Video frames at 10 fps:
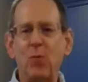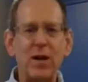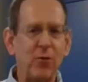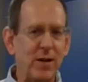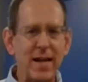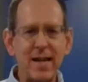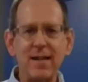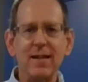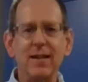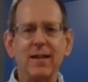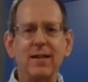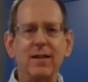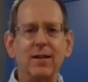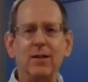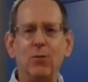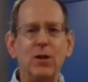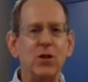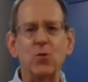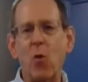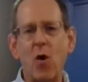we don't need, we
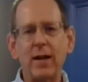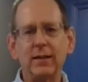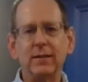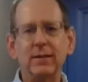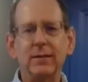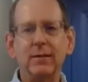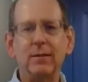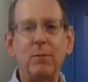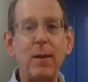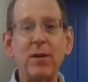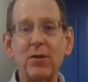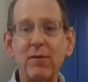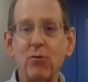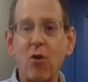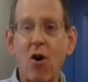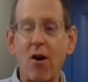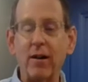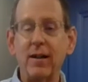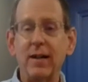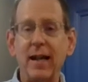just want. Maybe they're even
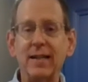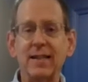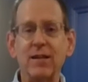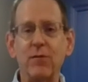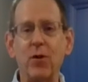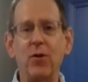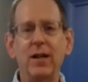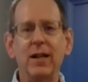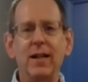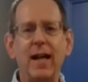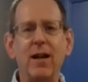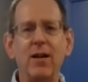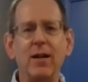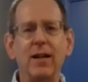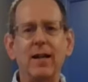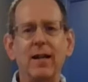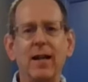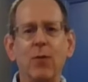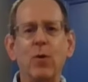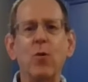wrong and sinful, and,
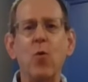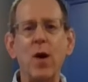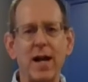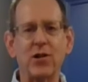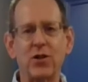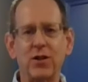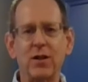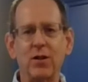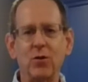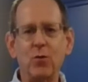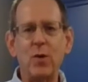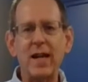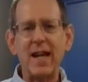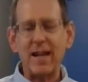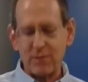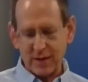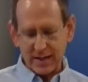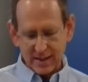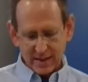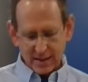and we wished, we
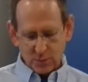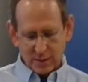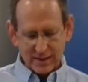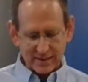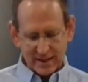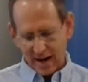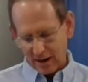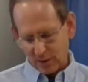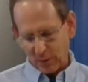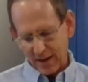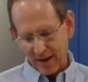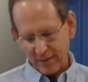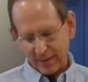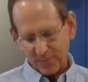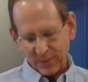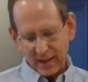envy, we desire, we covet.